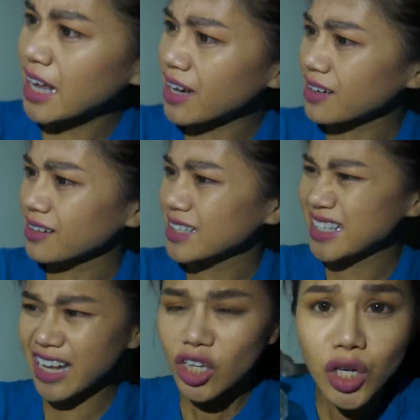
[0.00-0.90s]
that does
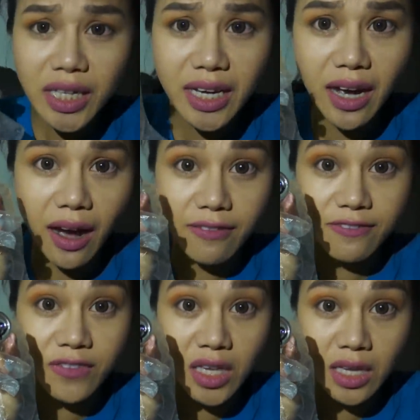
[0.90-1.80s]
that look like a
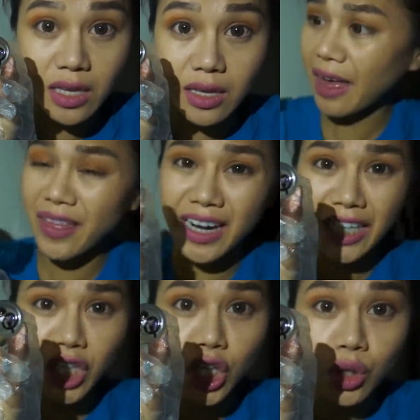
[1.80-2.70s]
V and then a
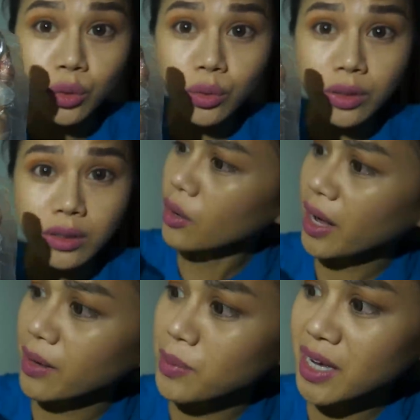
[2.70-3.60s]
Q?
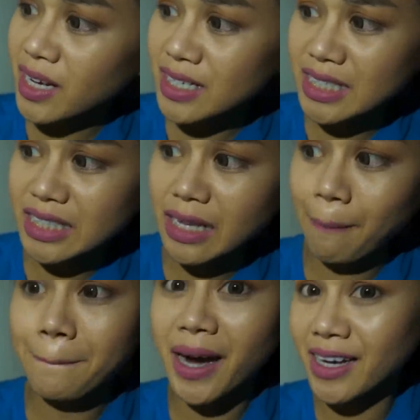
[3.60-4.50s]
Okay, because
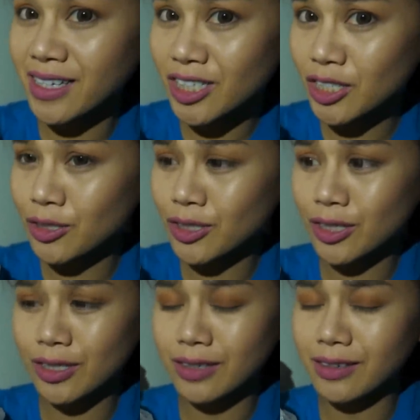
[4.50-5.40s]
my initials
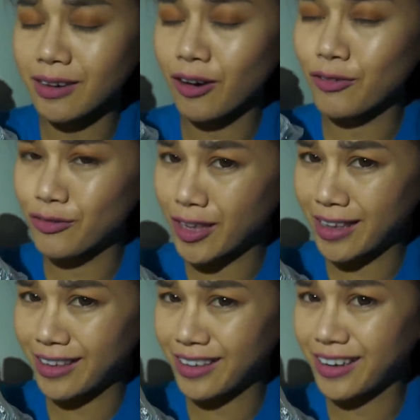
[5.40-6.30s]
R V
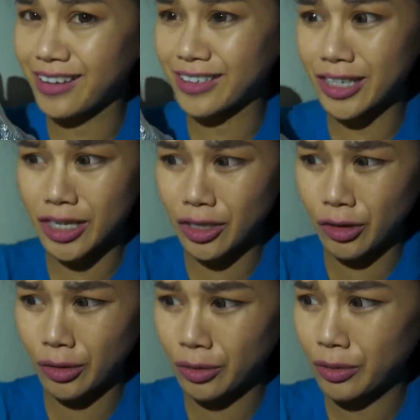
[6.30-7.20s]
V and
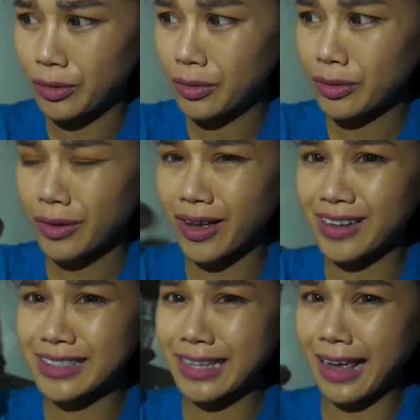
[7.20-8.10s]
Q and
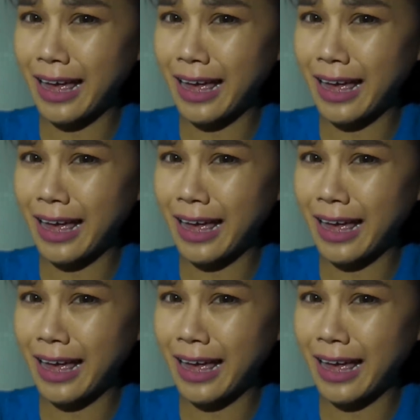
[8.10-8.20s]
it's